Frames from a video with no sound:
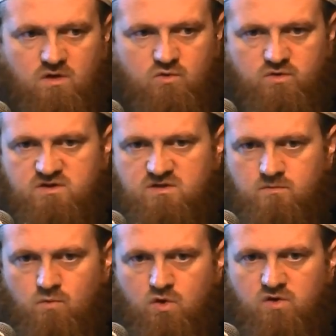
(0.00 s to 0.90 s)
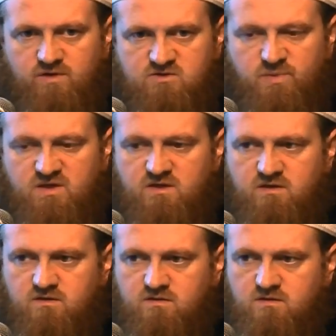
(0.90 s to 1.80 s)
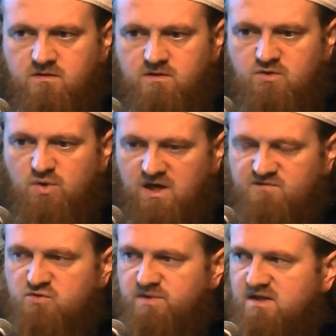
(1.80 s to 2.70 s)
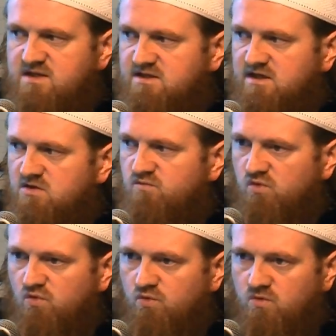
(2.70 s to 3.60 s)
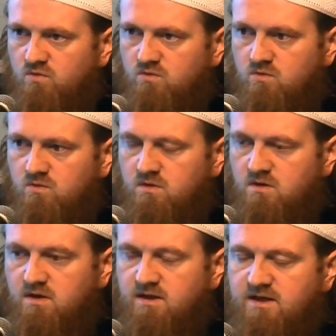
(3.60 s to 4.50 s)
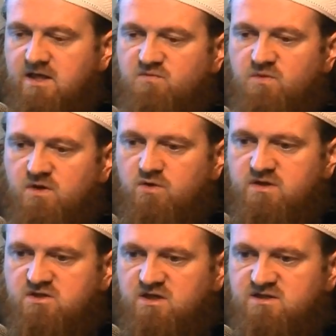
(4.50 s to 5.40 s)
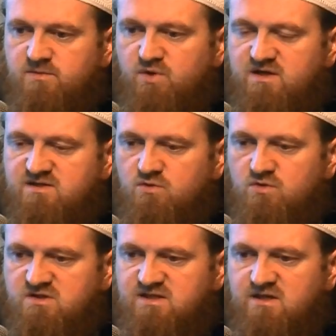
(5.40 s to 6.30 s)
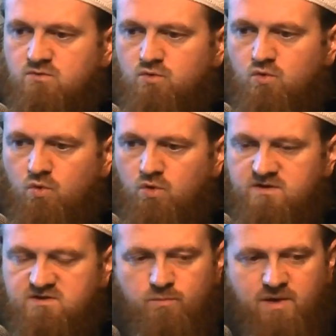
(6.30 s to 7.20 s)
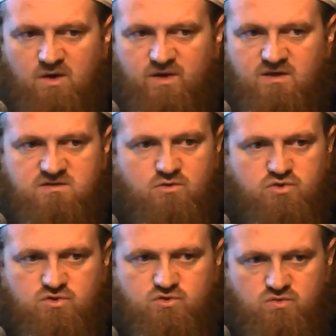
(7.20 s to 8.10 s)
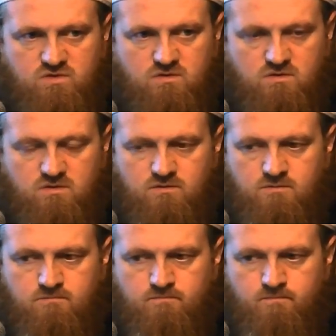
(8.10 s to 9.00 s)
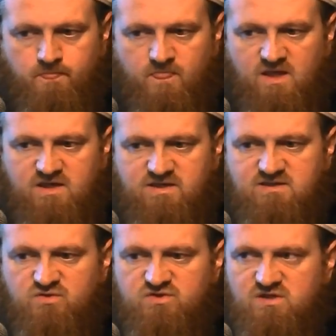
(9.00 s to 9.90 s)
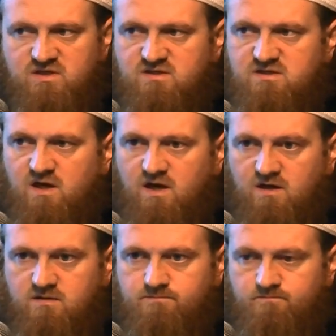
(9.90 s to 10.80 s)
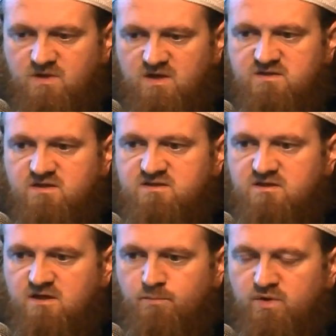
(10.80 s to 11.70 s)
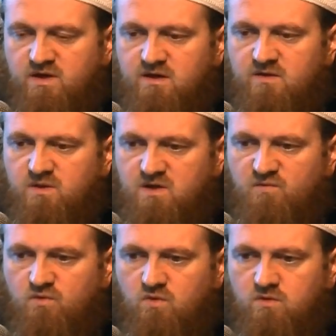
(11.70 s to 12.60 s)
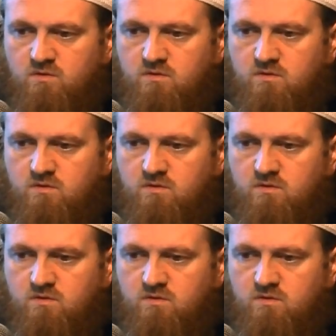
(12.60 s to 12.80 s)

according to the more correct opinion you have to be in a state of wudu. Even though the janazah prayer does not contain ruku', there's no bowing, there's no sujood, it is considered a salah. It is considered a prayer and therefore